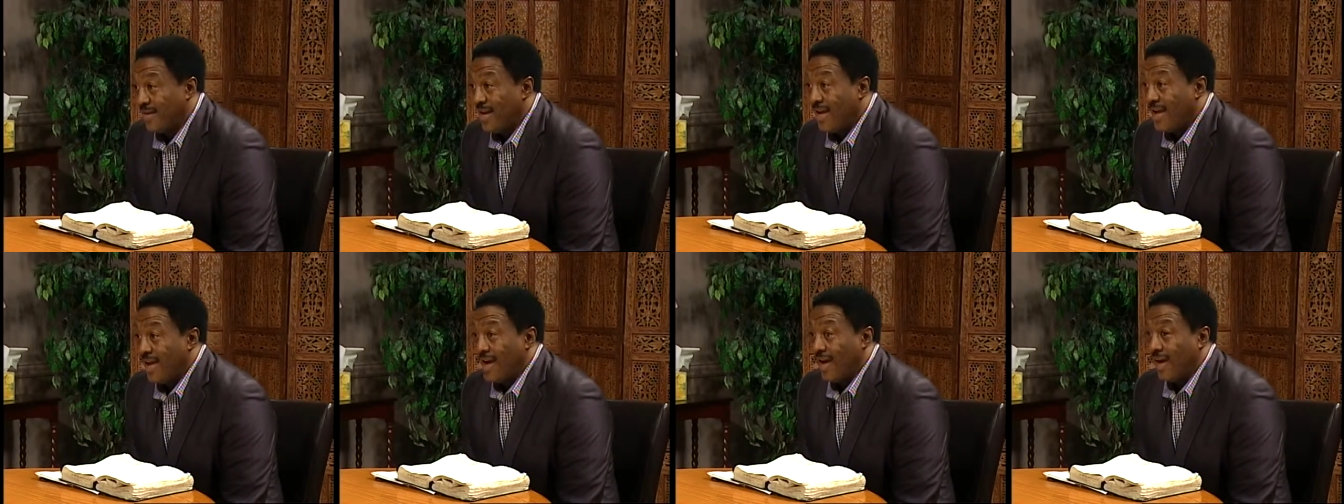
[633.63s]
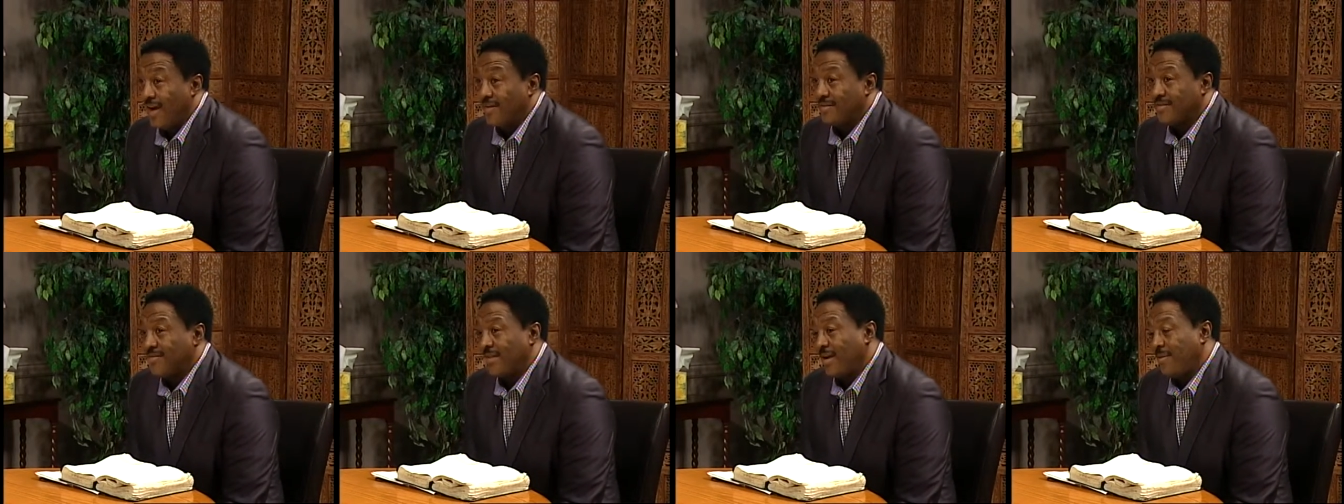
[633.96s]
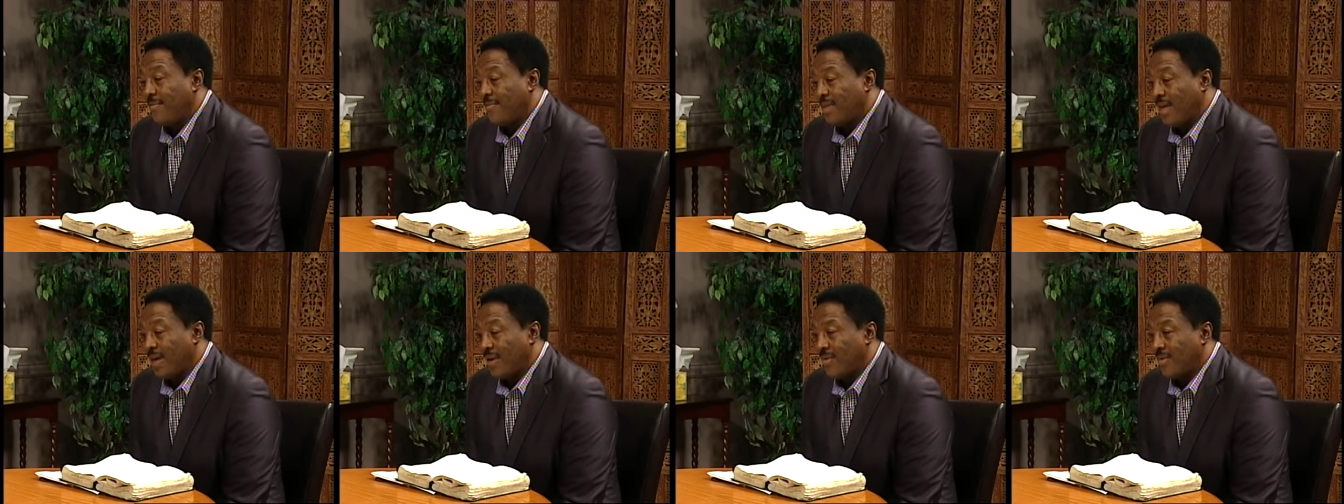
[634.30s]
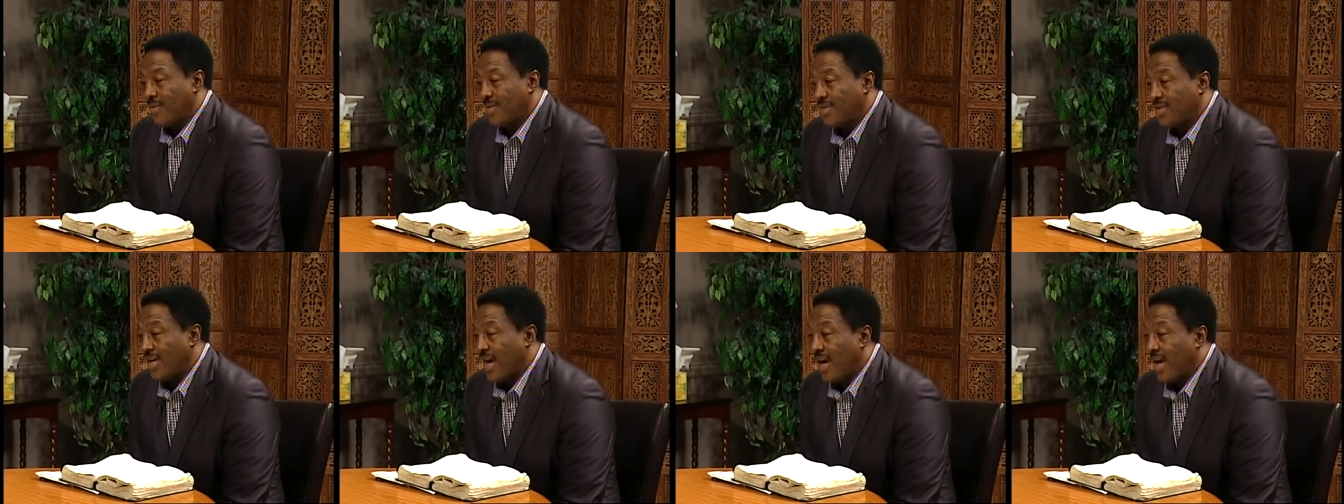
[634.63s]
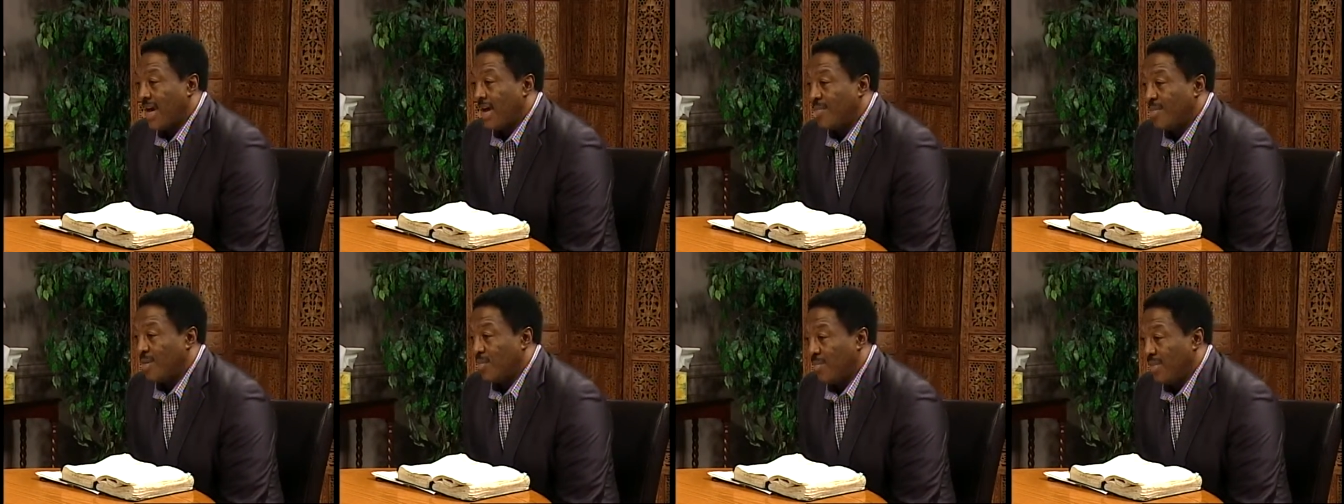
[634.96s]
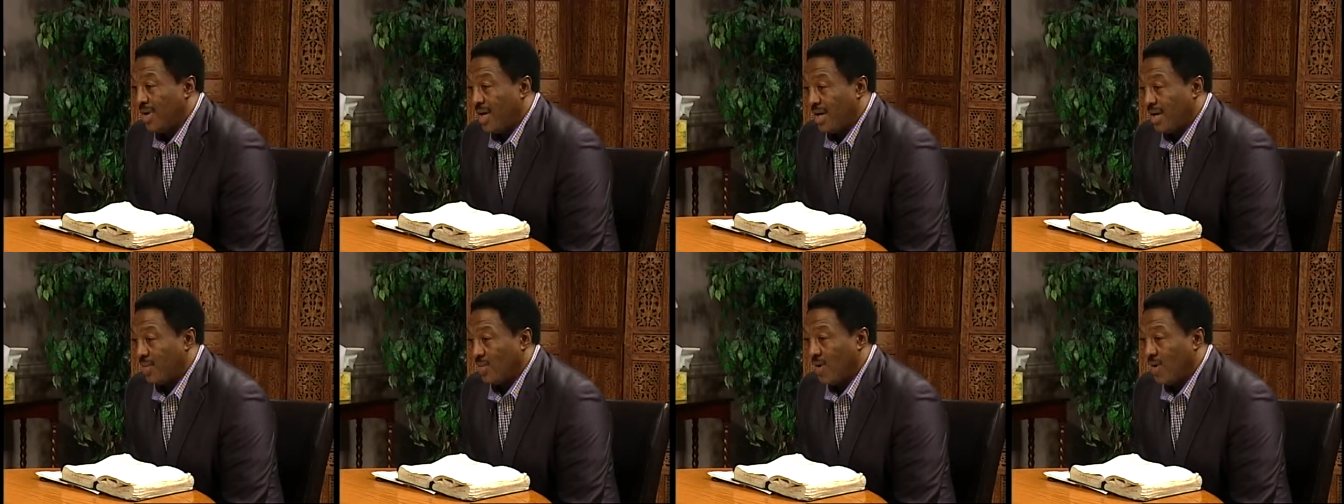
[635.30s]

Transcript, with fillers: Yes. And same thing with time and money.